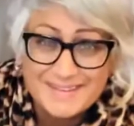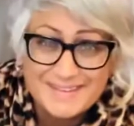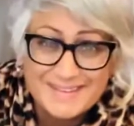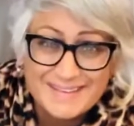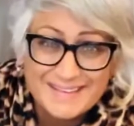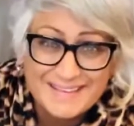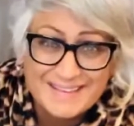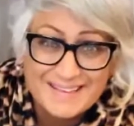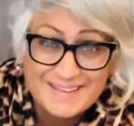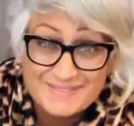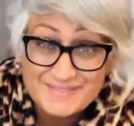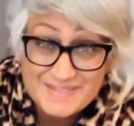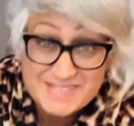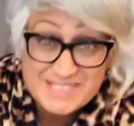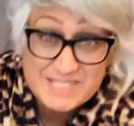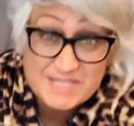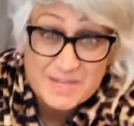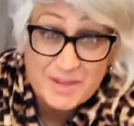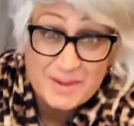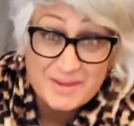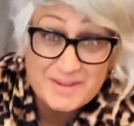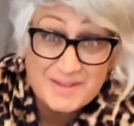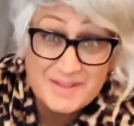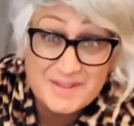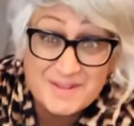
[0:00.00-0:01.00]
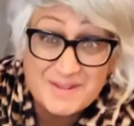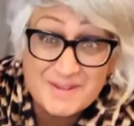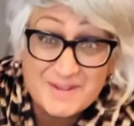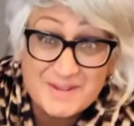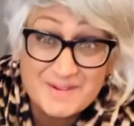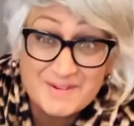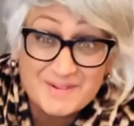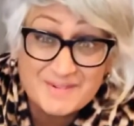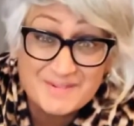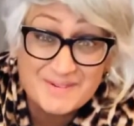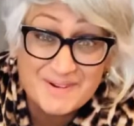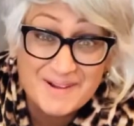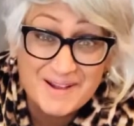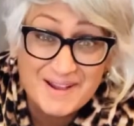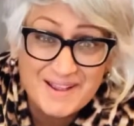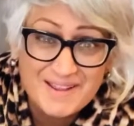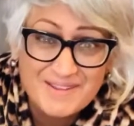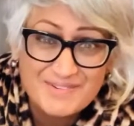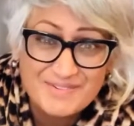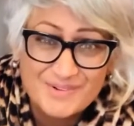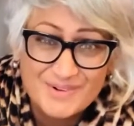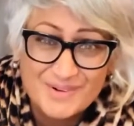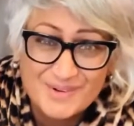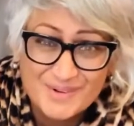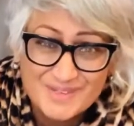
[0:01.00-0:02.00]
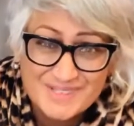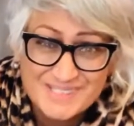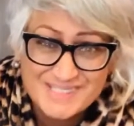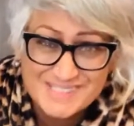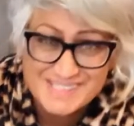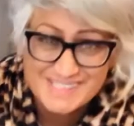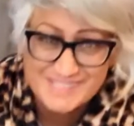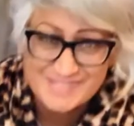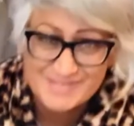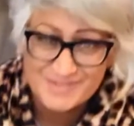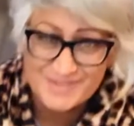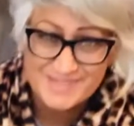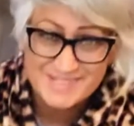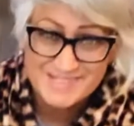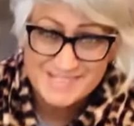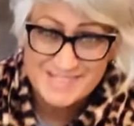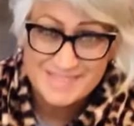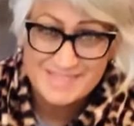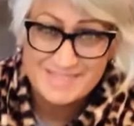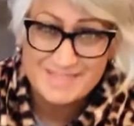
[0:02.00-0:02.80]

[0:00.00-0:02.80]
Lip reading: let me show you what I ordered, what's in the